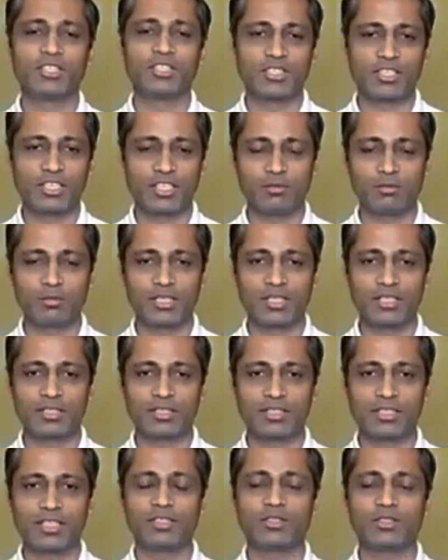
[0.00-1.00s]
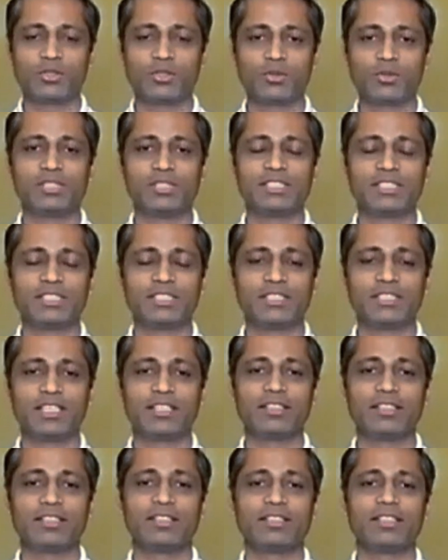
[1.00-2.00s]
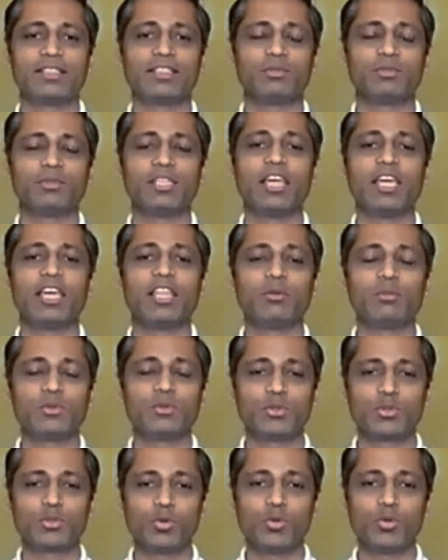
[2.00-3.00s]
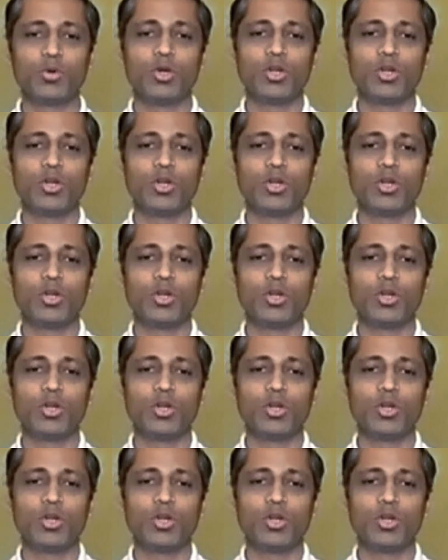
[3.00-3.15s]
10 minutes, and you will see that it will help you to